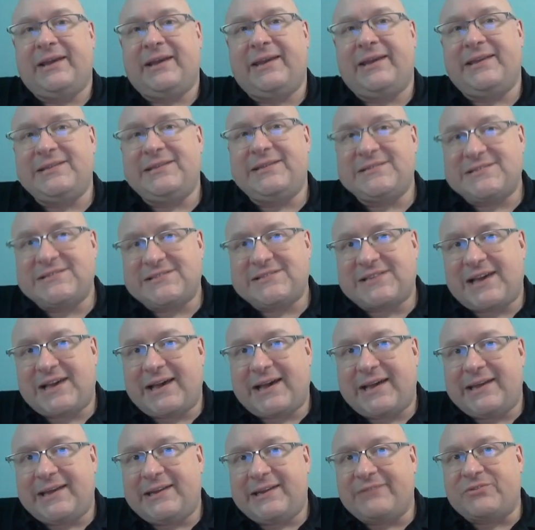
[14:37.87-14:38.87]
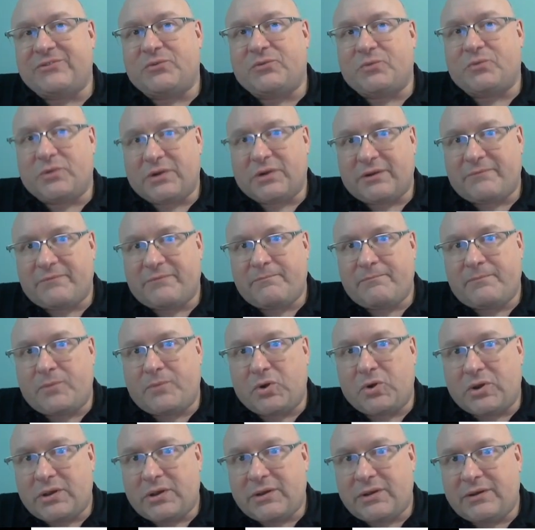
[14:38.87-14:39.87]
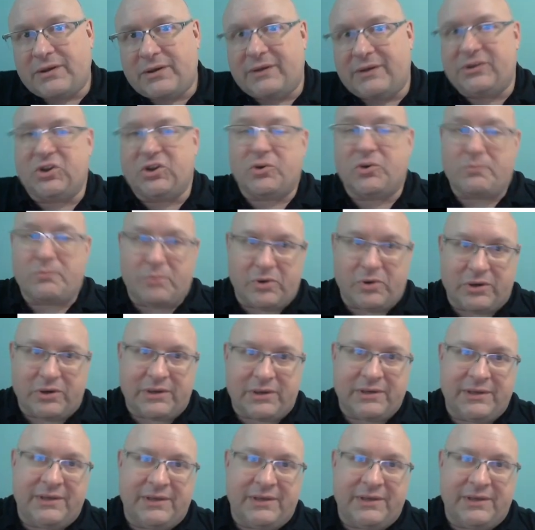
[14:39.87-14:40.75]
inside of a workbook, a notebook,